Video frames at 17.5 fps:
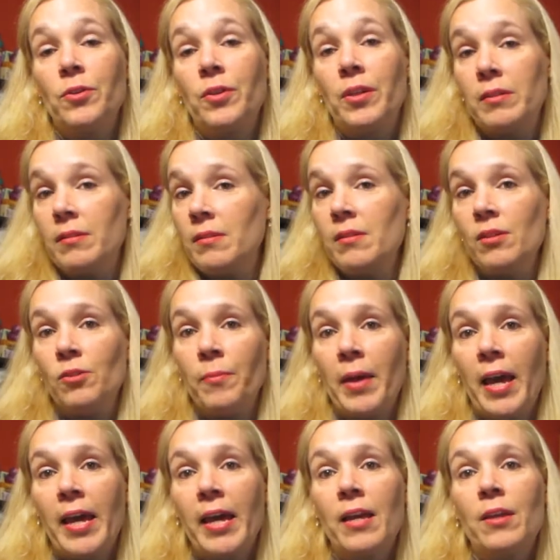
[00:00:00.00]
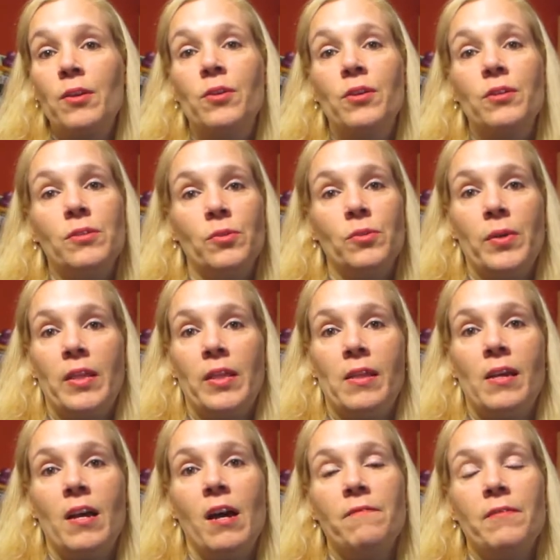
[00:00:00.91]
you could still make it. You could do it in
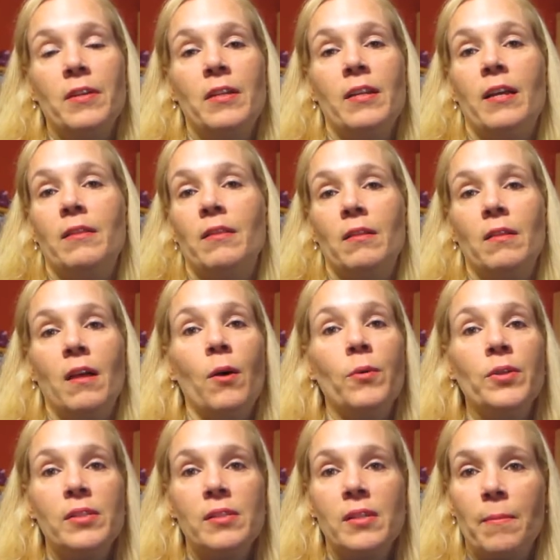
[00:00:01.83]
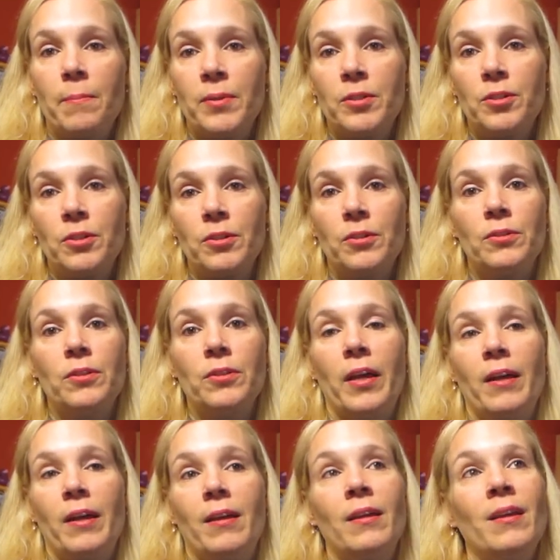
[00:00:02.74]
the oven at the lowest temperature.
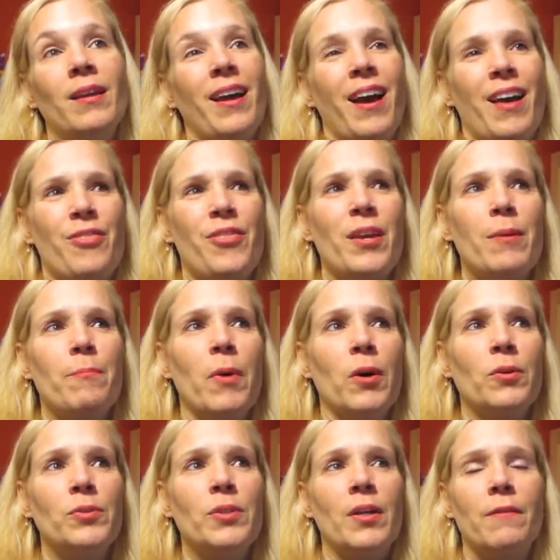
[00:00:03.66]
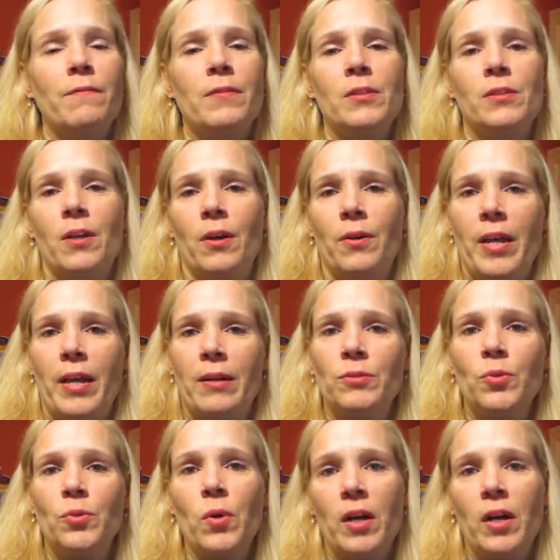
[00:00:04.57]
Like, I think most ovens go
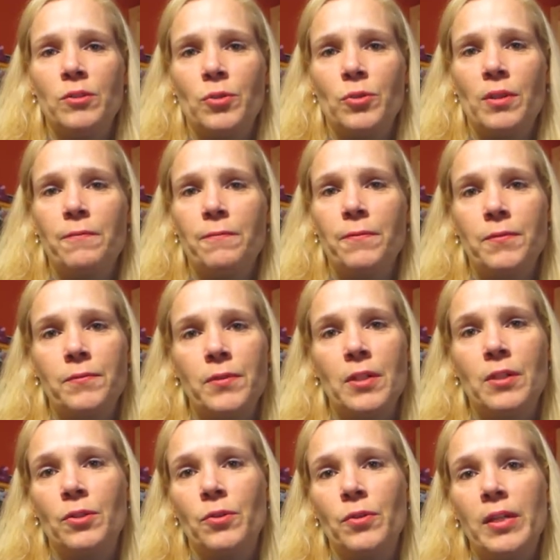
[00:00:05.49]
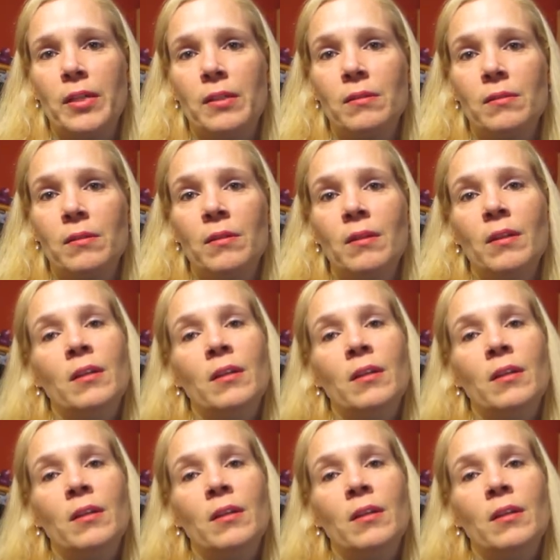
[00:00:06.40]
down to 150 degrees.